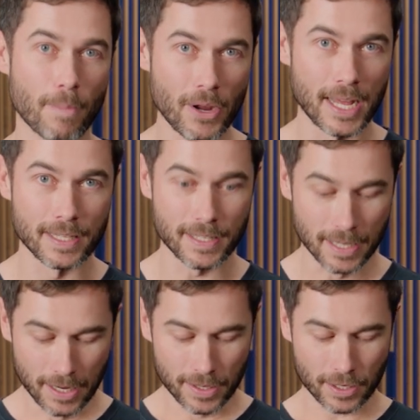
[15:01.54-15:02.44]
remote heads.
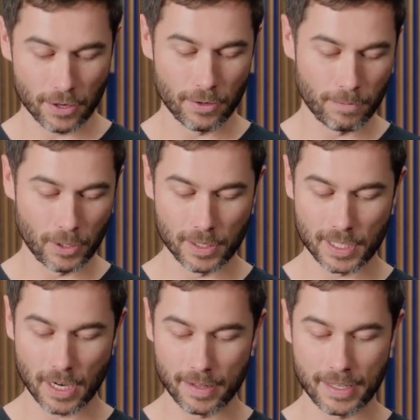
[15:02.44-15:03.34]
So you can
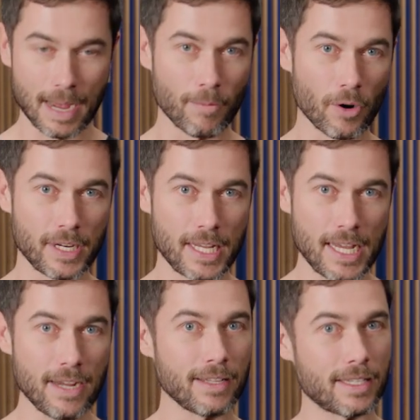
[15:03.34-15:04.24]
slide the camera on
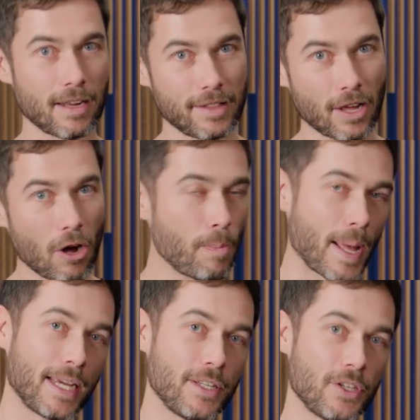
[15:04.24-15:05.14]
here and slide the whole
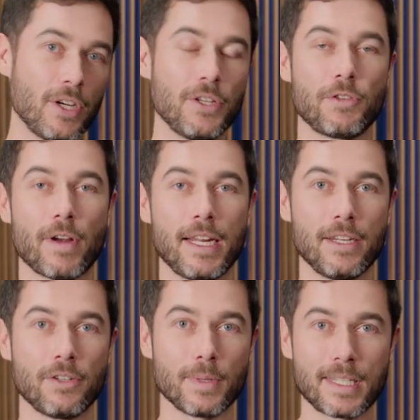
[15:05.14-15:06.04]
package straight
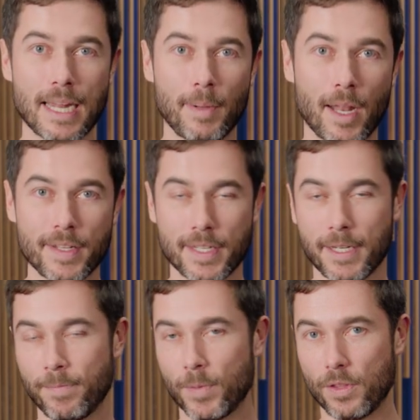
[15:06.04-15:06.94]
into a
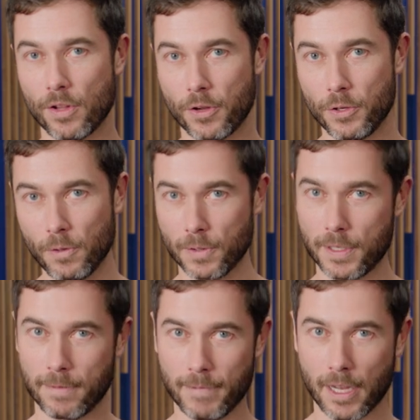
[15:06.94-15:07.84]
stabilizer, no
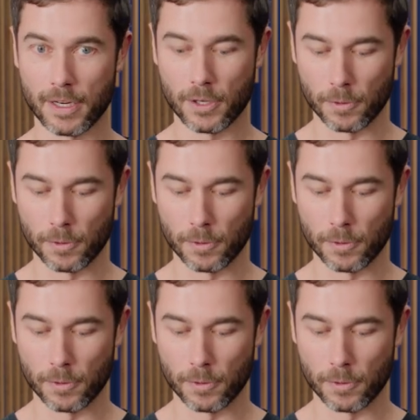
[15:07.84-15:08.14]
tools, kind of